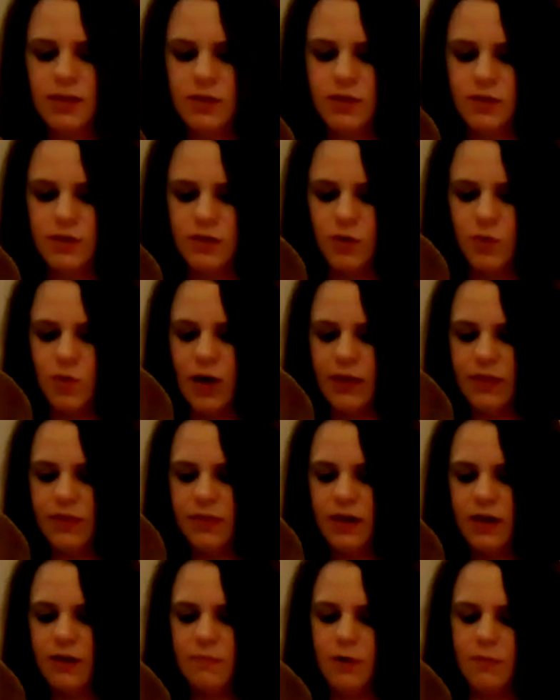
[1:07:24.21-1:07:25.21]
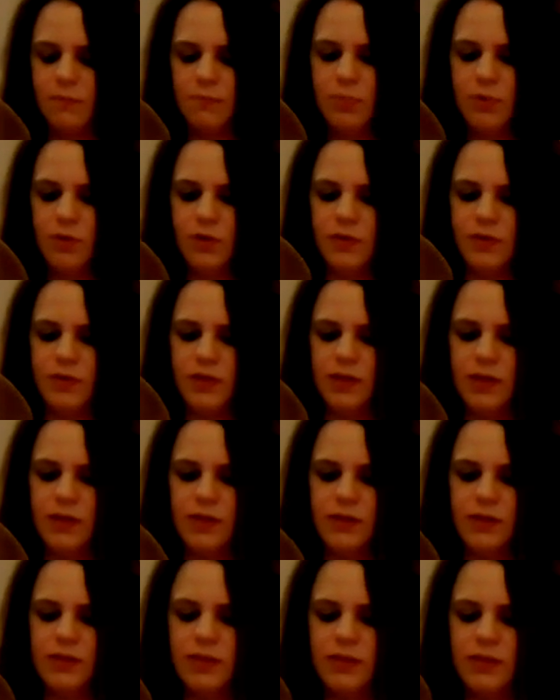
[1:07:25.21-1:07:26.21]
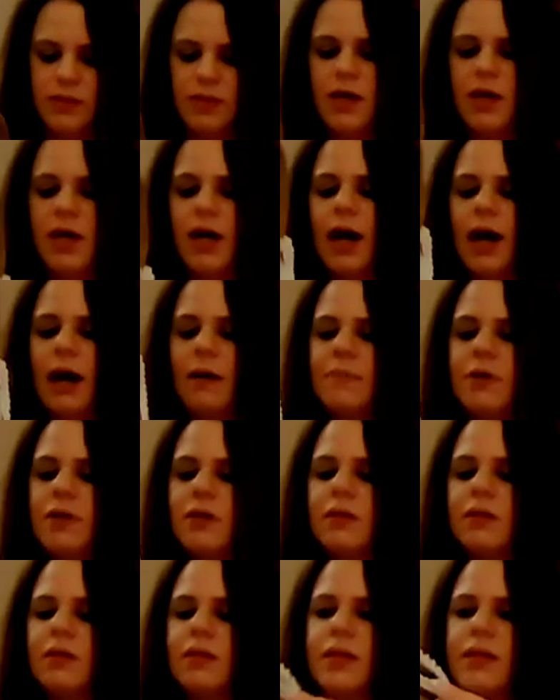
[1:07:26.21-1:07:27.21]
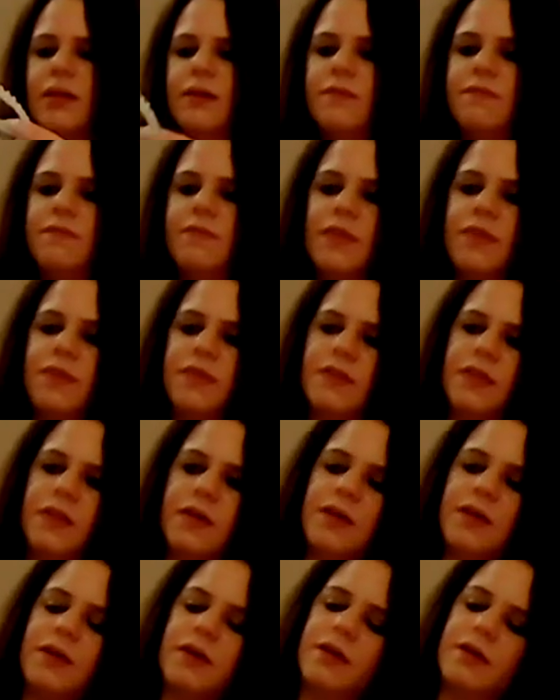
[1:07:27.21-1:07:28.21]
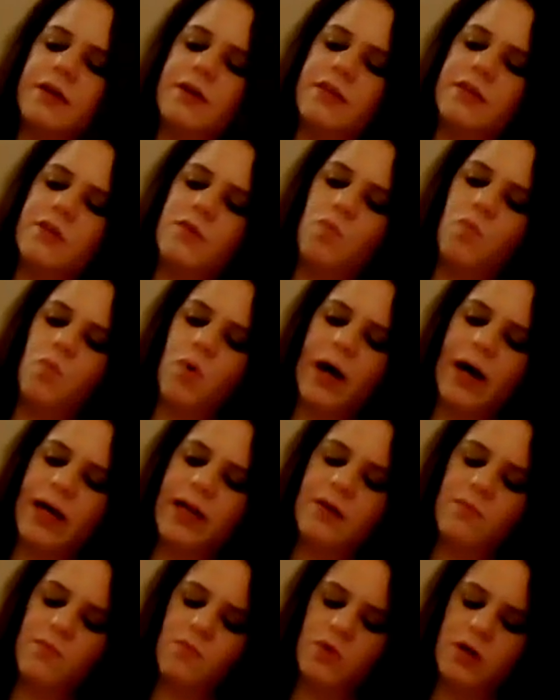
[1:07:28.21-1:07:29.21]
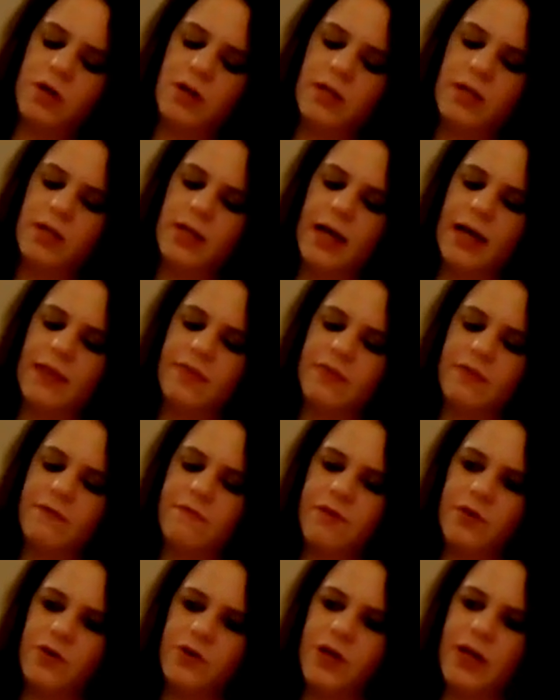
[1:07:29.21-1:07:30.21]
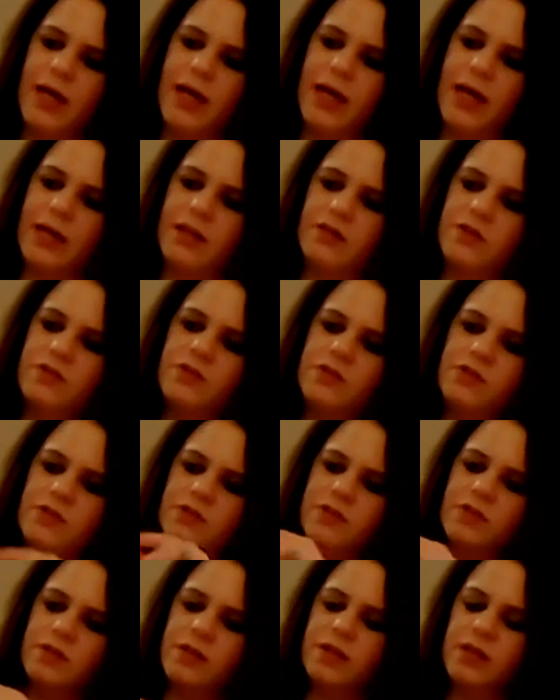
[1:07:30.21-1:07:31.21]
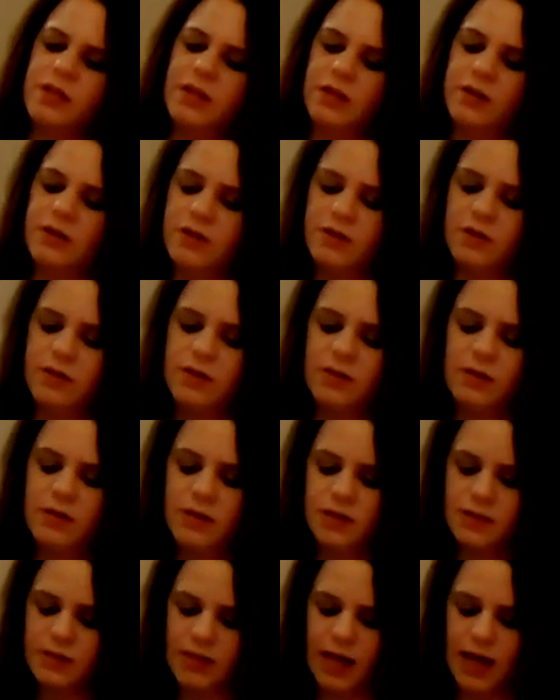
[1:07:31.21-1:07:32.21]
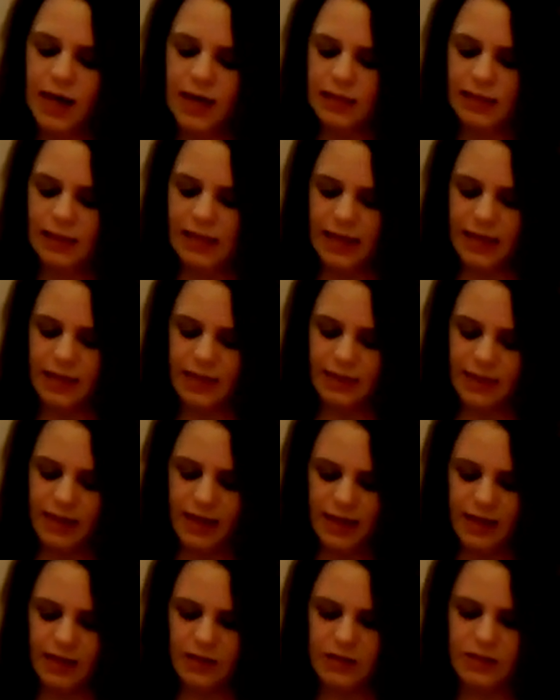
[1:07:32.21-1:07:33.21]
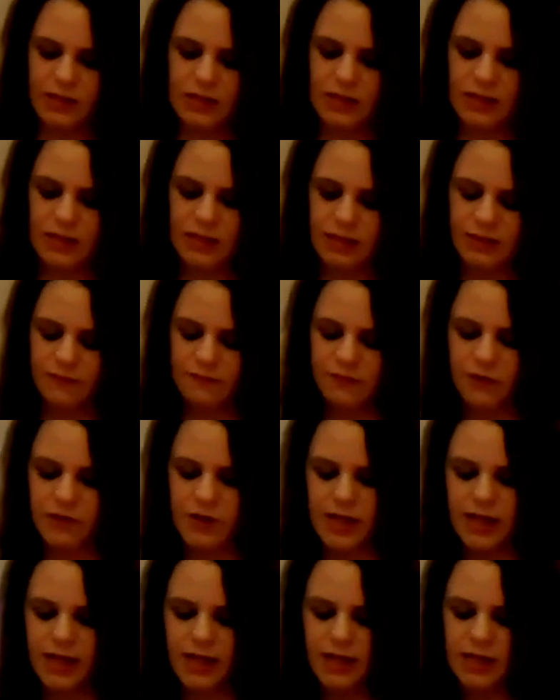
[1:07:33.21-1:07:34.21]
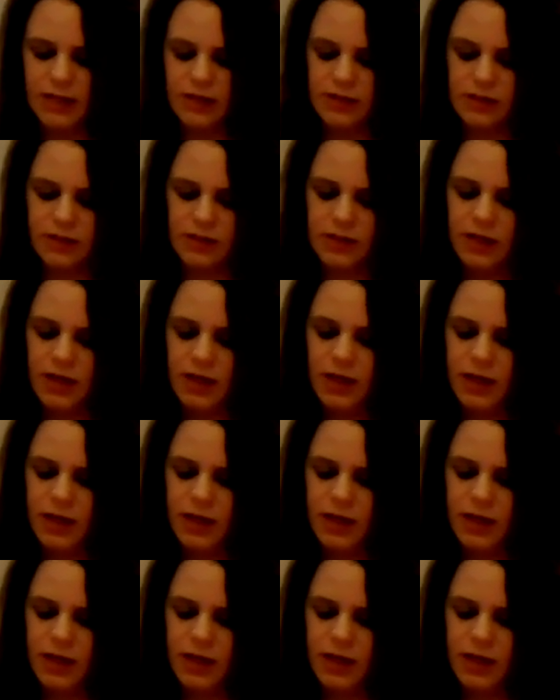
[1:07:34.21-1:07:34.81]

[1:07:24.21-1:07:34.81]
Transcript: So I think I'm going to put this. I'm going to leave the white one at the very end here because I like that, the very end.